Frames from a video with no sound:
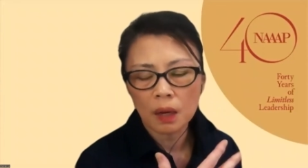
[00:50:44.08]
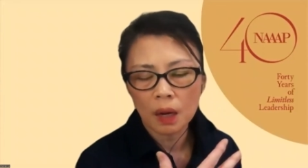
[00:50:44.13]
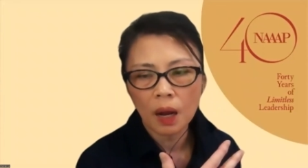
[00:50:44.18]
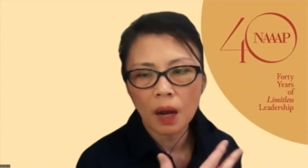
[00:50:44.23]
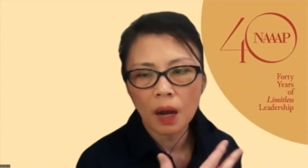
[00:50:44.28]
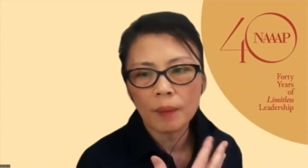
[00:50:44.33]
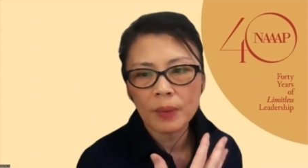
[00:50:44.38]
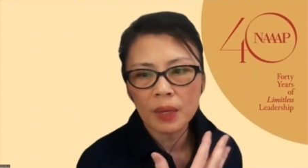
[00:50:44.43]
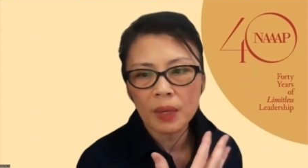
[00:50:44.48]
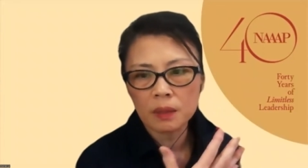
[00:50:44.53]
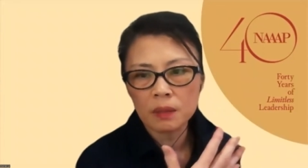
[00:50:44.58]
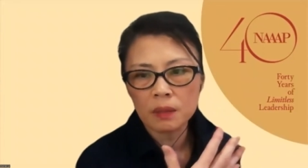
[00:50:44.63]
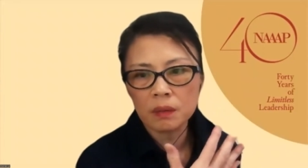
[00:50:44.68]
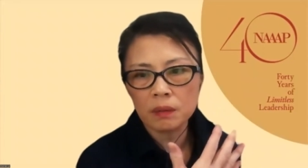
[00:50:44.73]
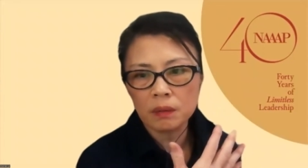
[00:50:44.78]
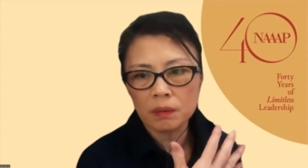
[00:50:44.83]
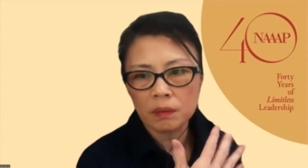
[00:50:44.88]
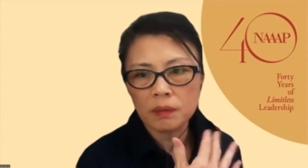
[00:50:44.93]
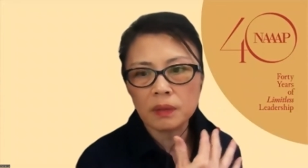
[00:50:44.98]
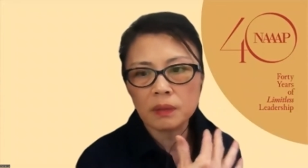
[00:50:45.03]
I
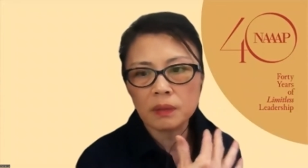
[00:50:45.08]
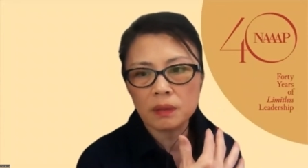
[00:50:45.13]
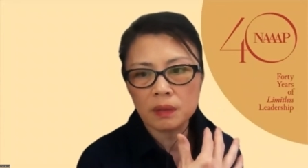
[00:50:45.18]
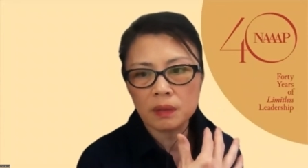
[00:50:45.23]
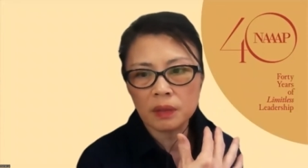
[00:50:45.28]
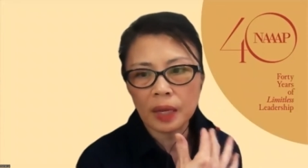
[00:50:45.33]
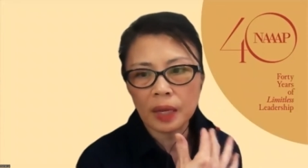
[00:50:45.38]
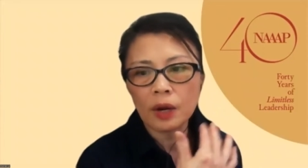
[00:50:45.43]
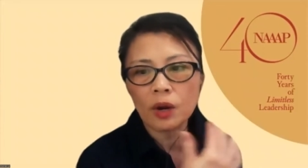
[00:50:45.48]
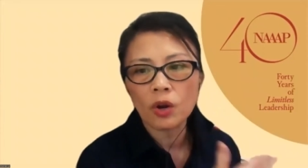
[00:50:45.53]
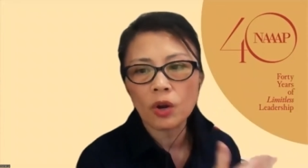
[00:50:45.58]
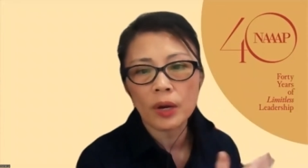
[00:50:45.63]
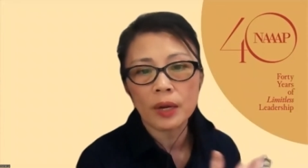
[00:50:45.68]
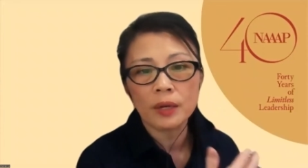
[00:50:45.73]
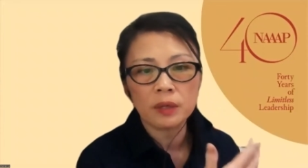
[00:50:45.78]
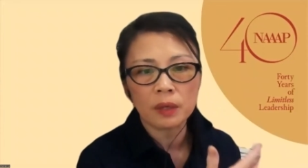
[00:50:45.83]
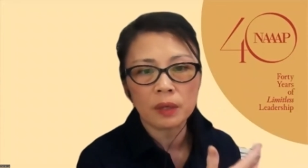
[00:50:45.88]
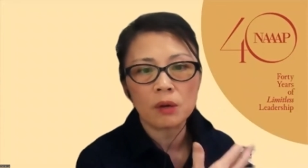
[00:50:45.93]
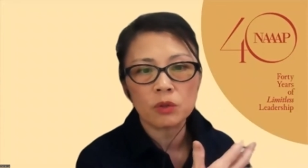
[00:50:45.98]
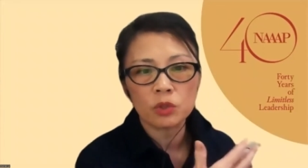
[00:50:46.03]
mean, their
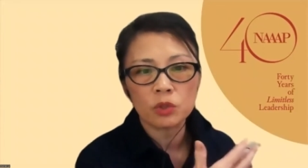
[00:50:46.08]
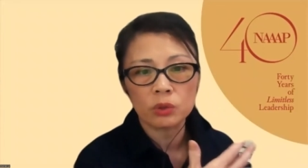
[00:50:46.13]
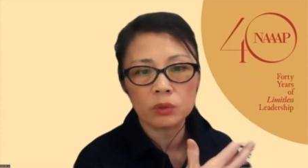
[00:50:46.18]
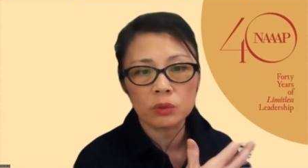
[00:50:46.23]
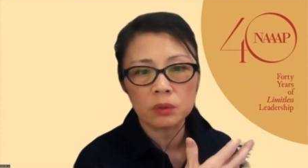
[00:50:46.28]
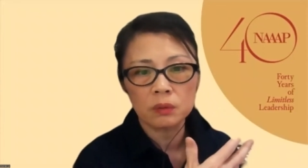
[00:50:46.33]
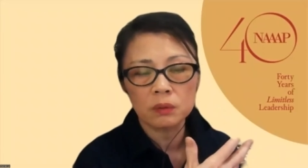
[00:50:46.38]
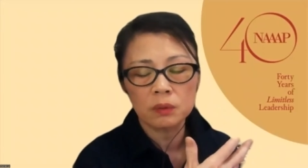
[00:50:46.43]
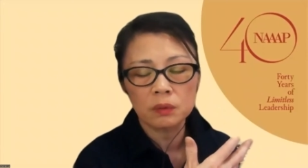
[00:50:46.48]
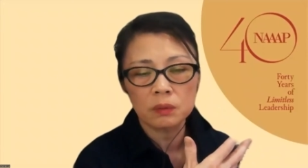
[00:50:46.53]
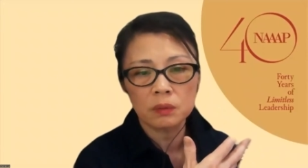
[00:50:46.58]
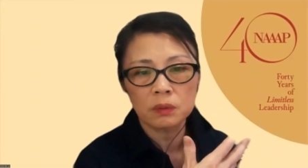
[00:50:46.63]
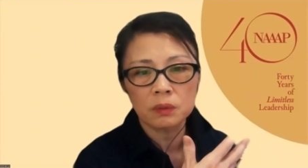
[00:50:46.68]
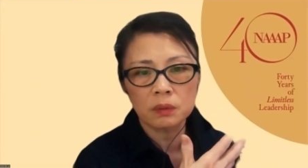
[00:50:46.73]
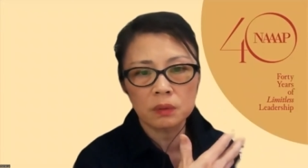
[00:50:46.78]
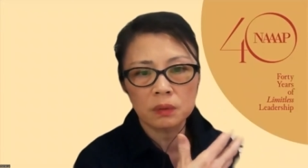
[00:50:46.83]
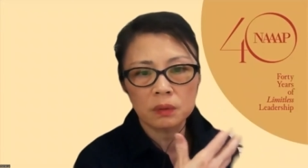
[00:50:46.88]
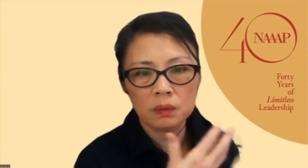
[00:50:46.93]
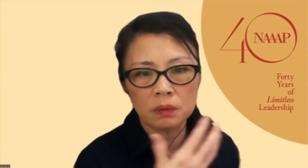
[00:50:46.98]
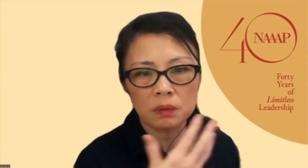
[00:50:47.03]
intercultural
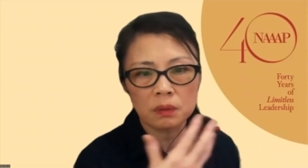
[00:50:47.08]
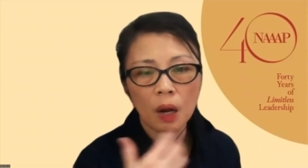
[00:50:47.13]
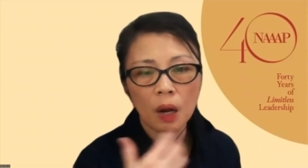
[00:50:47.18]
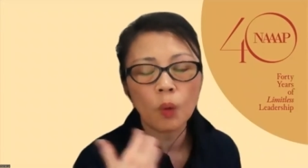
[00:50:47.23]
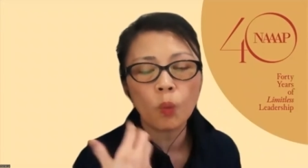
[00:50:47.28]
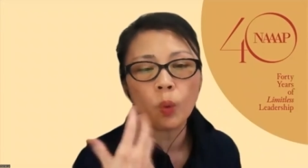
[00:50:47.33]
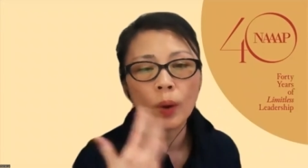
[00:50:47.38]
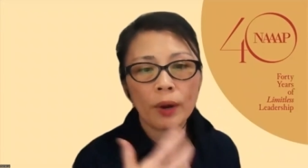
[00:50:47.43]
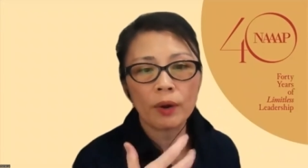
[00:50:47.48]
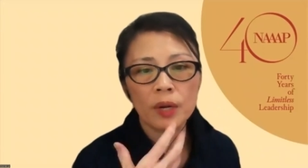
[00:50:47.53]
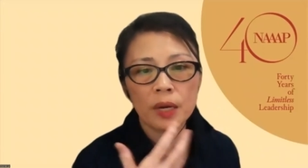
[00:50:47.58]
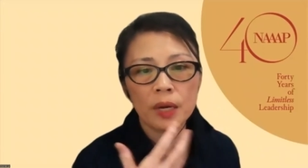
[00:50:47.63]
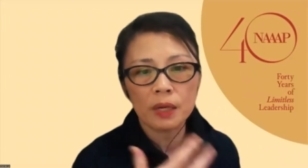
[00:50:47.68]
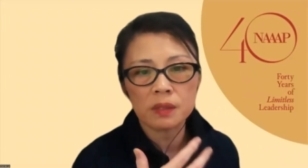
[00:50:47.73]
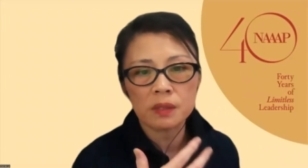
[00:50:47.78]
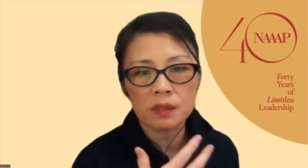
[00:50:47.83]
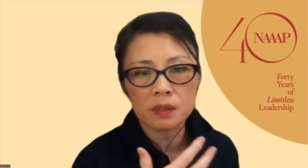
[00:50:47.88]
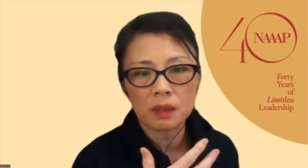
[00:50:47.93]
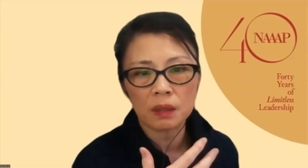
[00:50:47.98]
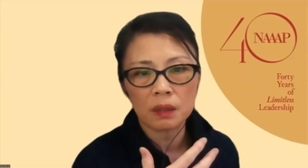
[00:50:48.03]

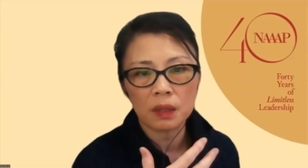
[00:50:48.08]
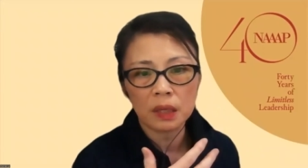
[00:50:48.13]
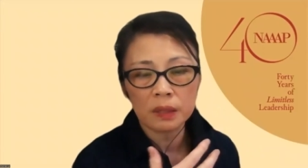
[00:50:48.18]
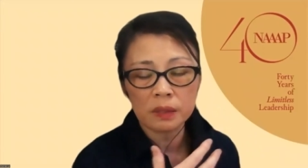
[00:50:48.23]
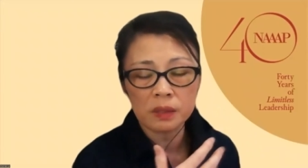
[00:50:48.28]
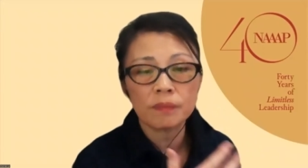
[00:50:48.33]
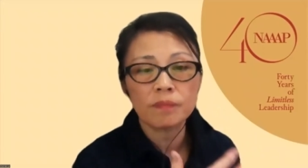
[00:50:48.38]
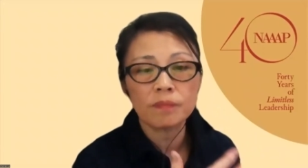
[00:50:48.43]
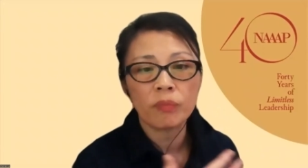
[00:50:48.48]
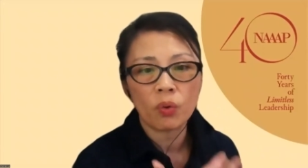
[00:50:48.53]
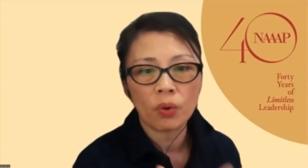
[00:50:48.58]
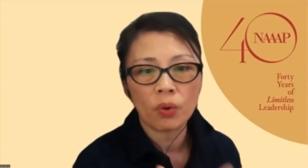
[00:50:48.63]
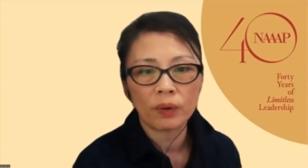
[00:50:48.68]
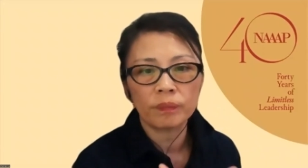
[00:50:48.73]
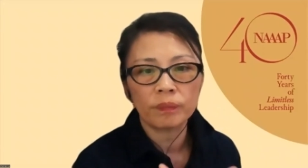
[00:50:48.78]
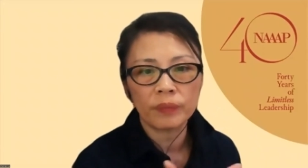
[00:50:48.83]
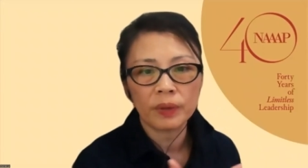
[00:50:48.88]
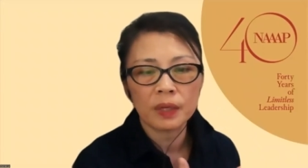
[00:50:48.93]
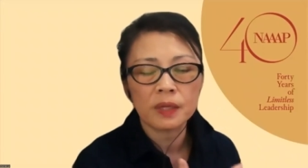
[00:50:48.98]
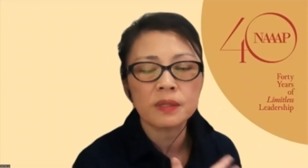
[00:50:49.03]
awareness is
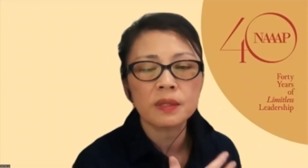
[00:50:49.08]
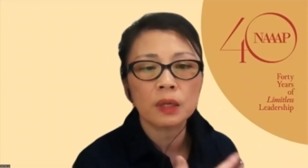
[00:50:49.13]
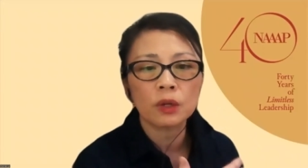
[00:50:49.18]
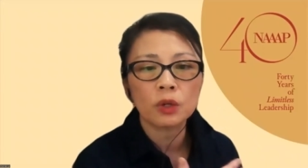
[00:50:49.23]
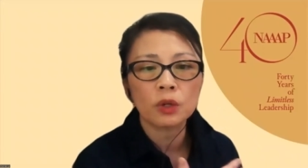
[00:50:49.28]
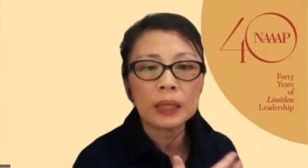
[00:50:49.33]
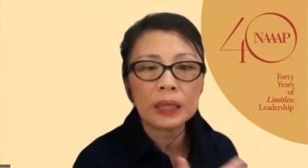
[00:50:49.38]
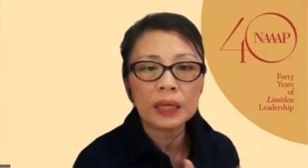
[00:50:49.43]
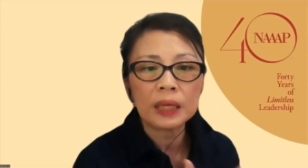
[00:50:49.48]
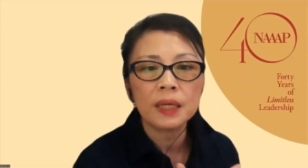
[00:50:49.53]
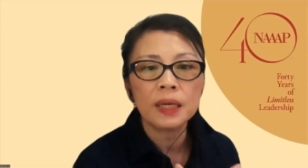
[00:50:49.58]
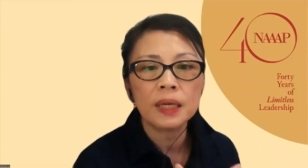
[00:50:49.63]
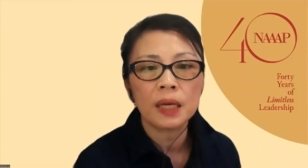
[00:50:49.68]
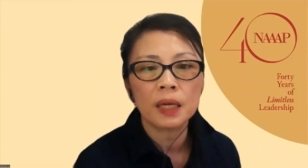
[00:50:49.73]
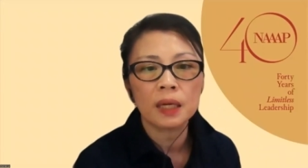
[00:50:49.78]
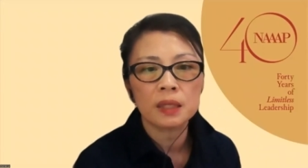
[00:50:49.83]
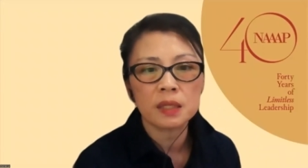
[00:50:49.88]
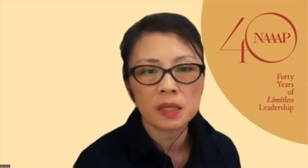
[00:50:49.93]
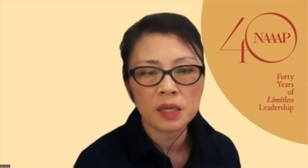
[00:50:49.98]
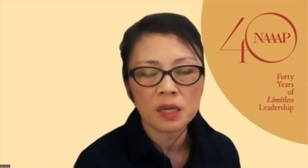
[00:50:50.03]
important, because they're leading
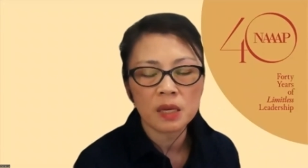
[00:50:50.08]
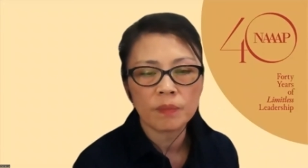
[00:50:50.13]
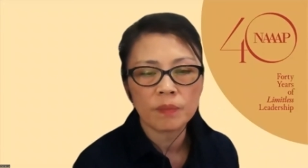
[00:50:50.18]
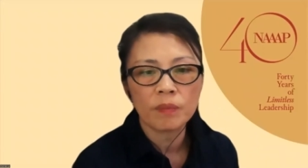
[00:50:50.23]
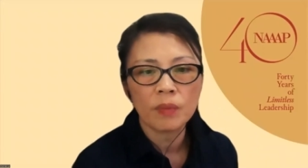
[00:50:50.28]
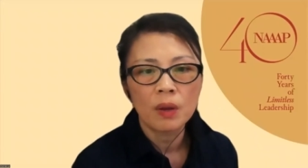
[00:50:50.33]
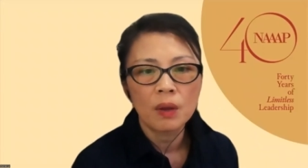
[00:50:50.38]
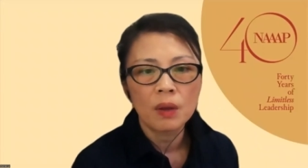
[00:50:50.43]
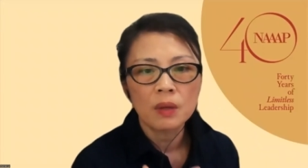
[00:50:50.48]
a team.